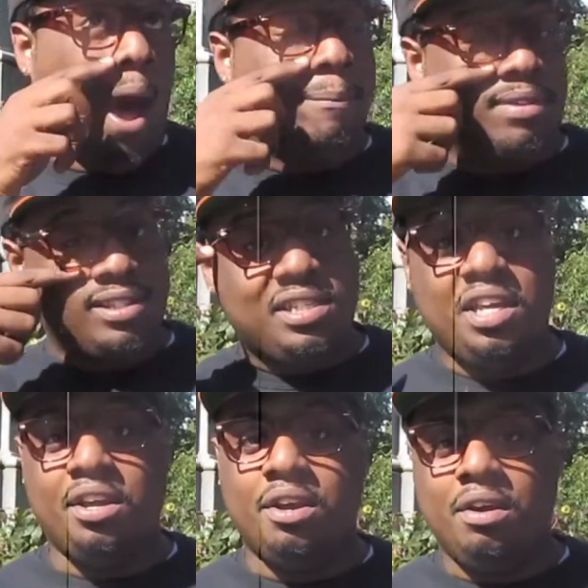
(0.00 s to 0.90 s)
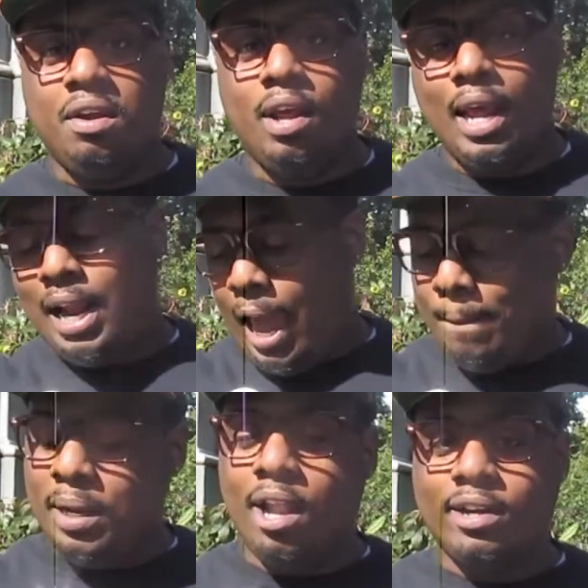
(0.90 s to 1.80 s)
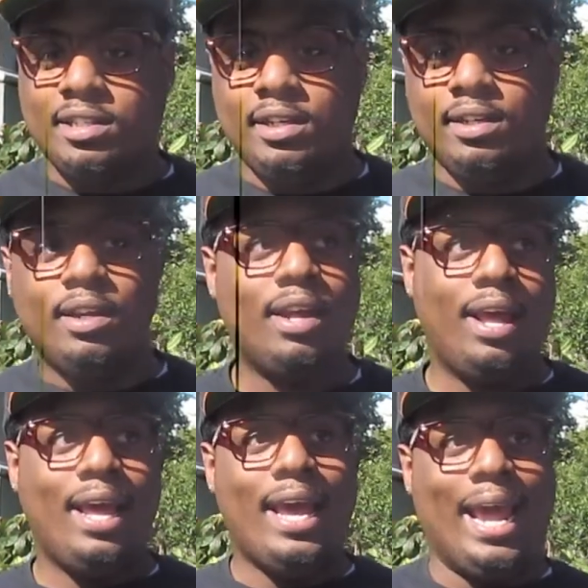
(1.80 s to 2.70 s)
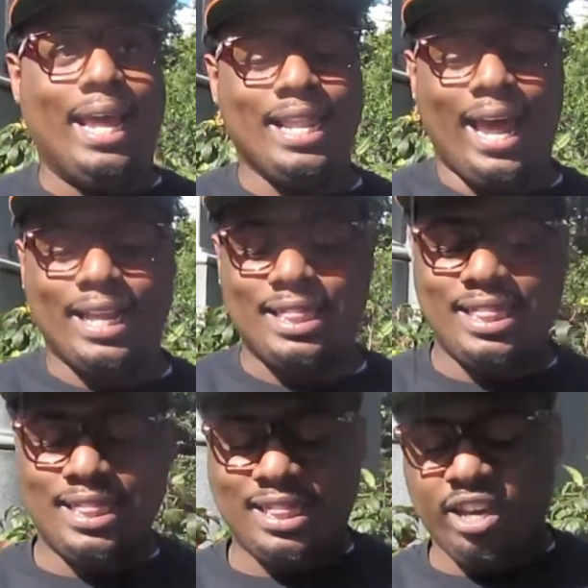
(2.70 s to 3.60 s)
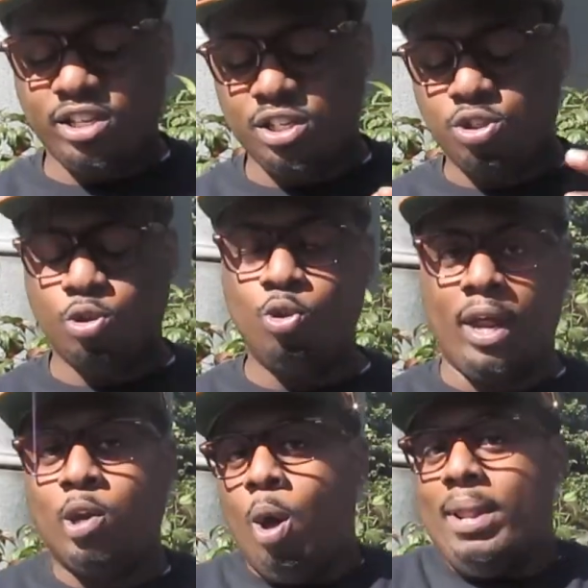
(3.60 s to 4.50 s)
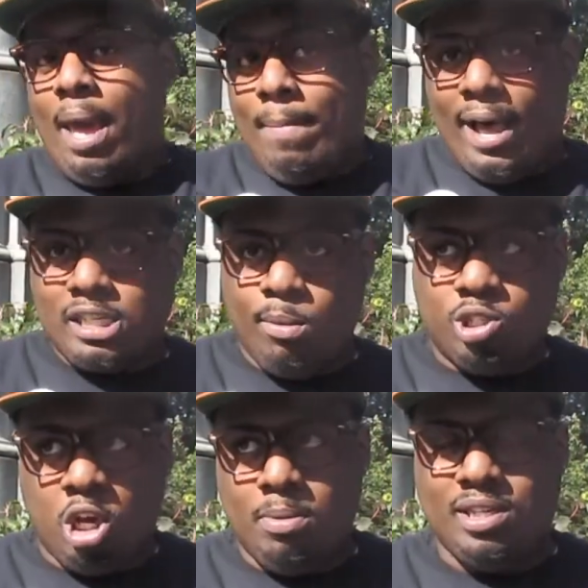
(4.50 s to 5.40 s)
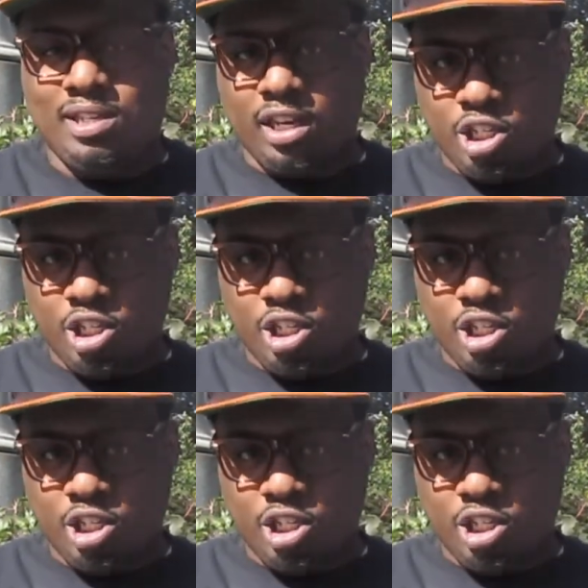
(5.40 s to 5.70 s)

wiped the tear and like plucked it, and like there's this dude, like normally at basketball tournaments, there's like a